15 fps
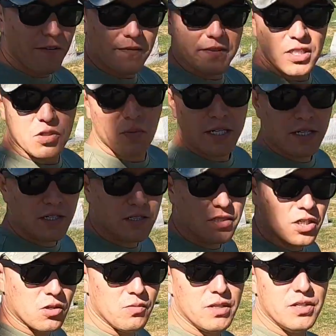15-20 years
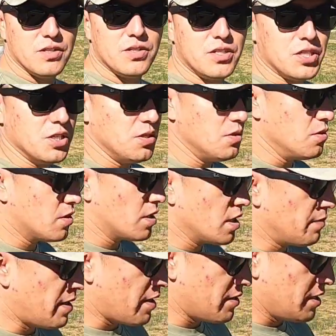ago, we used to
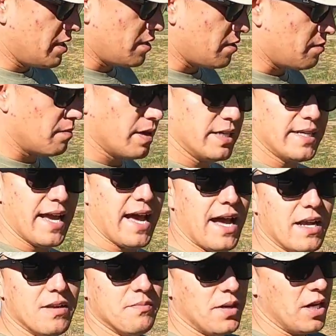come out here, my
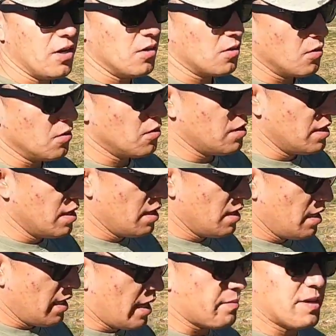dad, my uncle,
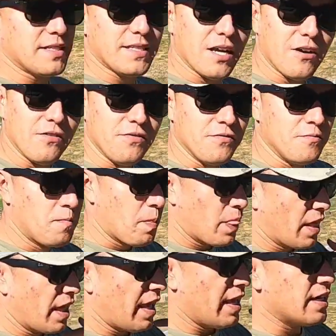and myself,
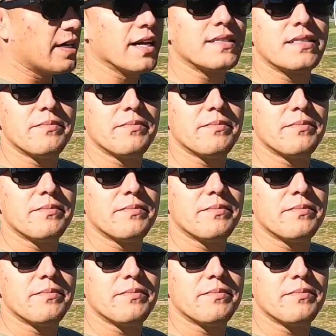and cut